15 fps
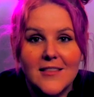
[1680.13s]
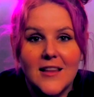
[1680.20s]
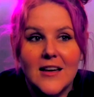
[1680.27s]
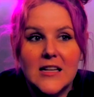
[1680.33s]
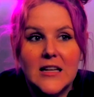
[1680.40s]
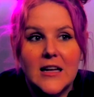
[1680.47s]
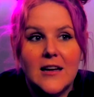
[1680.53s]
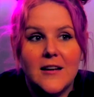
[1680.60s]

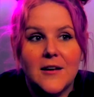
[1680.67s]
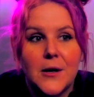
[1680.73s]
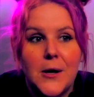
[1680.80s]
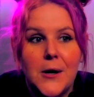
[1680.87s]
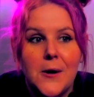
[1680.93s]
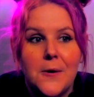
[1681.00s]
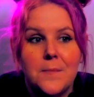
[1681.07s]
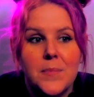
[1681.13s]
that like
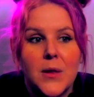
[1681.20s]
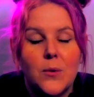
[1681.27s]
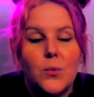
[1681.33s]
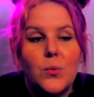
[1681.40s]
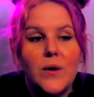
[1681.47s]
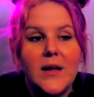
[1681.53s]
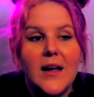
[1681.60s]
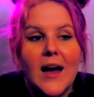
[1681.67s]

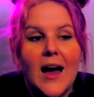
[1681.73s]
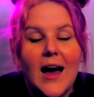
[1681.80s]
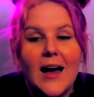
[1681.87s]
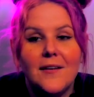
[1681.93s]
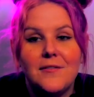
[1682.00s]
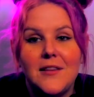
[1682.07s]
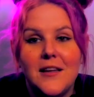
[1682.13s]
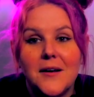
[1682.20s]
we
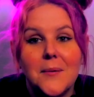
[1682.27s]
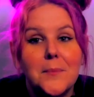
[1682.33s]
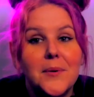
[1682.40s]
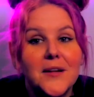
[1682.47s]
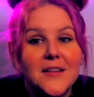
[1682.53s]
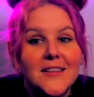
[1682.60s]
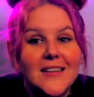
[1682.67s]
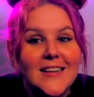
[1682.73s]
have the
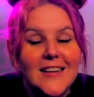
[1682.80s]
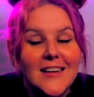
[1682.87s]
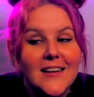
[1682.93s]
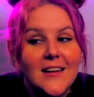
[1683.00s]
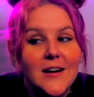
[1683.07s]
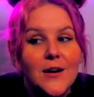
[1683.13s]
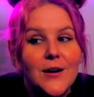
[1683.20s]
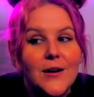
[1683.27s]

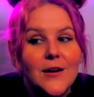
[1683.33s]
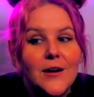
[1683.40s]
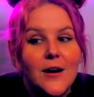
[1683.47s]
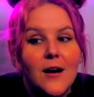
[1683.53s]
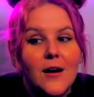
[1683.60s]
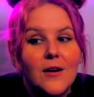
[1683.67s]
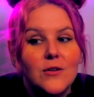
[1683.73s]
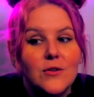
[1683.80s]
ability
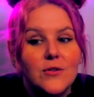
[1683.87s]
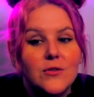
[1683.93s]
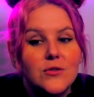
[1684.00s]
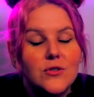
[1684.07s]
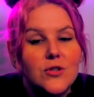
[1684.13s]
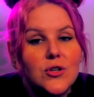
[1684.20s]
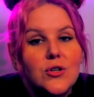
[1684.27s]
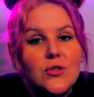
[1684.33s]

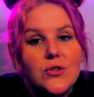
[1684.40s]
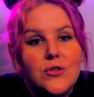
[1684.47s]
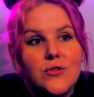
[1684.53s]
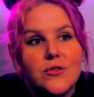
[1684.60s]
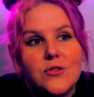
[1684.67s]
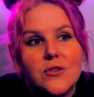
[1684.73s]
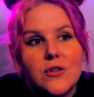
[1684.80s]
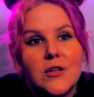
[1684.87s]
to
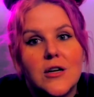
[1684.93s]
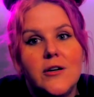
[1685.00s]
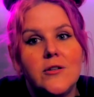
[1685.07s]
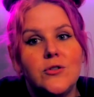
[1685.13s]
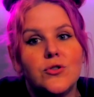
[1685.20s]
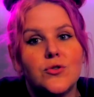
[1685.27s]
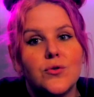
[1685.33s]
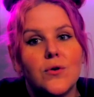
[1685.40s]

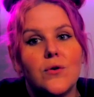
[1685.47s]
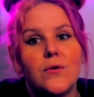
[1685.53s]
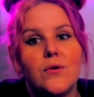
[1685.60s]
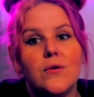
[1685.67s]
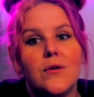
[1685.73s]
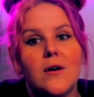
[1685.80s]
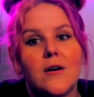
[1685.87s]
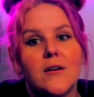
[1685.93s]

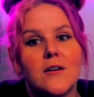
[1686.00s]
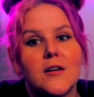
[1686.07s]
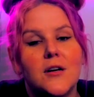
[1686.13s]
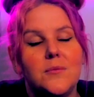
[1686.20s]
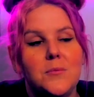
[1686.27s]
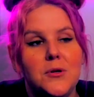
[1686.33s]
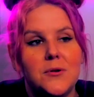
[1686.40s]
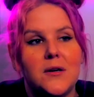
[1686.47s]
control our
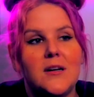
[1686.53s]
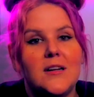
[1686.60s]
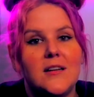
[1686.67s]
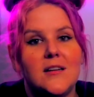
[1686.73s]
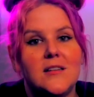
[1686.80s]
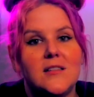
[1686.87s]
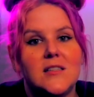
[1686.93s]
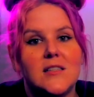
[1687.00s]

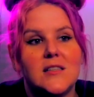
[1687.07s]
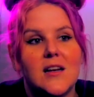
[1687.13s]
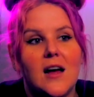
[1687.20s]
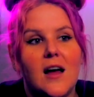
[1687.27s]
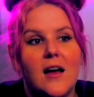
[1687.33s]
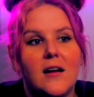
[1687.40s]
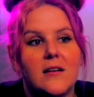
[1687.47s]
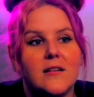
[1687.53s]
communities
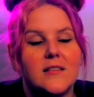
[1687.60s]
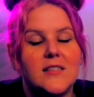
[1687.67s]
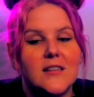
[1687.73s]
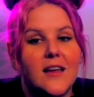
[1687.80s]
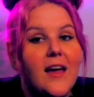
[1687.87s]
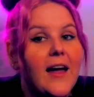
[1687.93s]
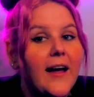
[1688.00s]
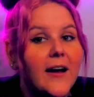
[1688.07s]
and
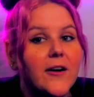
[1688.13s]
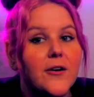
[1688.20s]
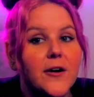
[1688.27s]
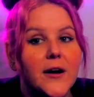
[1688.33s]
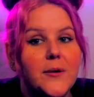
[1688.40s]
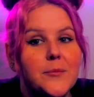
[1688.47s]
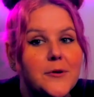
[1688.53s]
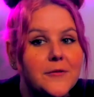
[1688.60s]
care
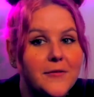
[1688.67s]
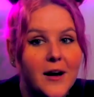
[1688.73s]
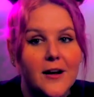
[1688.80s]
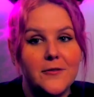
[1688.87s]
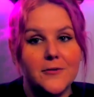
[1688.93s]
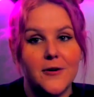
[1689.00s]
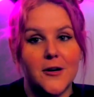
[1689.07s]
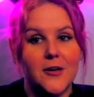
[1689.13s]
and
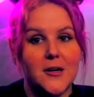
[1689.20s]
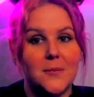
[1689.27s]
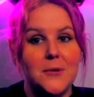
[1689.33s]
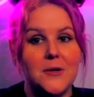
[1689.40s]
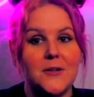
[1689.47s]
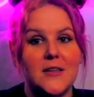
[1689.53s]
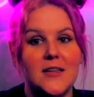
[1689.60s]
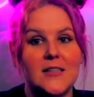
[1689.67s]
provide for our
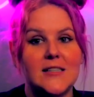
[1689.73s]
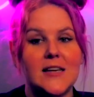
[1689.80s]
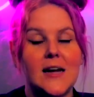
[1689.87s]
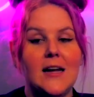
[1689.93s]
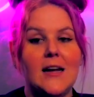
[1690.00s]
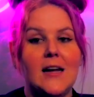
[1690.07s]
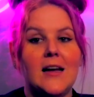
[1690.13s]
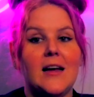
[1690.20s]
communities,
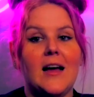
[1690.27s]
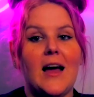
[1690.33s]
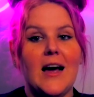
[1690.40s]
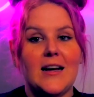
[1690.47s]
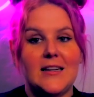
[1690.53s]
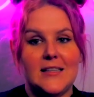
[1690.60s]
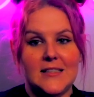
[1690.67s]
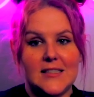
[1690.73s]

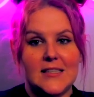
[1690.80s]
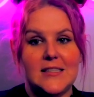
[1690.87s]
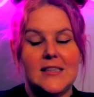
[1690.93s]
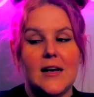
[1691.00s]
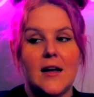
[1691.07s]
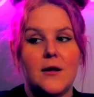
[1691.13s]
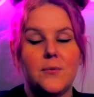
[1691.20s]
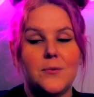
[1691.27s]
and
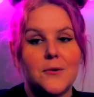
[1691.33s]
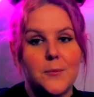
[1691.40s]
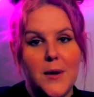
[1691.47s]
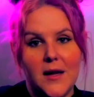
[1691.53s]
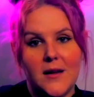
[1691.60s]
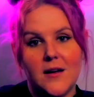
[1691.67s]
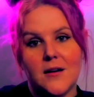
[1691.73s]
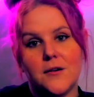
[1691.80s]
instead we're
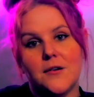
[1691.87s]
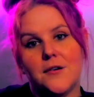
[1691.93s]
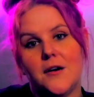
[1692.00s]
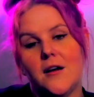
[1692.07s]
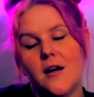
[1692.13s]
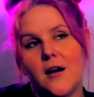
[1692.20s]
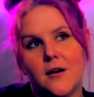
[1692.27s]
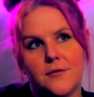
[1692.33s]
making a
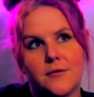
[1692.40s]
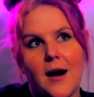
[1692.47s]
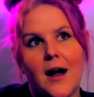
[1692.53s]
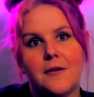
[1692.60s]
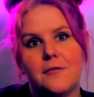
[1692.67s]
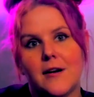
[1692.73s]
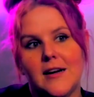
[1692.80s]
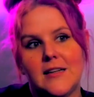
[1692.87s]

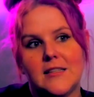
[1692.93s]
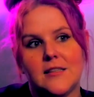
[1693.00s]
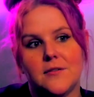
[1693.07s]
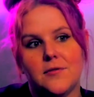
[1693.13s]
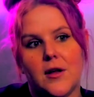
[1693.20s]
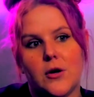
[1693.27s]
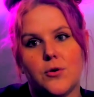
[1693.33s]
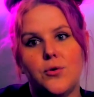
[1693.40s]
rat race of
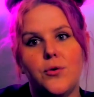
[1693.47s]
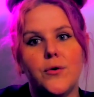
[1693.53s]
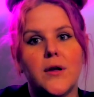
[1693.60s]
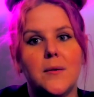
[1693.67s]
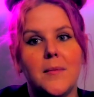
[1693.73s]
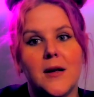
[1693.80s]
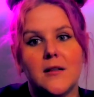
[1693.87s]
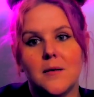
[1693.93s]
like who
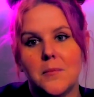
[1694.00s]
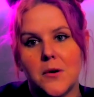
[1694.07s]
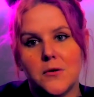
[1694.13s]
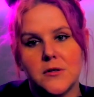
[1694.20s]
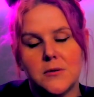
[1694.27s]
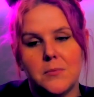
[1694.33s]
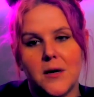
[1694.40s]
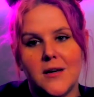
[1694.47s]
can make the
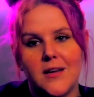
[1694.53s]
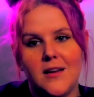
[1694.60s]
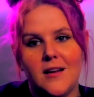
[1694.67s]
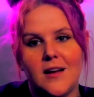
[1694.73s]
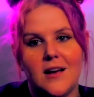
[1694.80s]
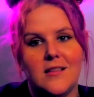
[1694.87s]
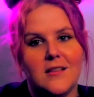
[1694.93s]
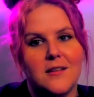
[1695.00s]
most money
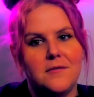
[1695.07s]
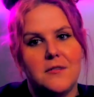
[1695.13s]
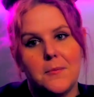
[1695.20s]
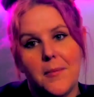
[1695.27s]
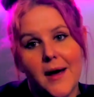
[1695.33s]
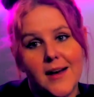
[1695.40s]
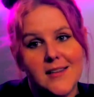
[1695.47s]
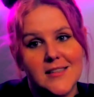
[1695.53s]
and live the
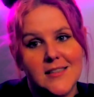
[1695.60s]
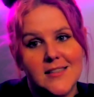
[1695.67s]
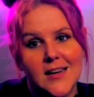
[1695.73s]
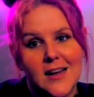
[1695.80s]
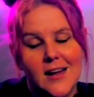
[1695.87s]
best,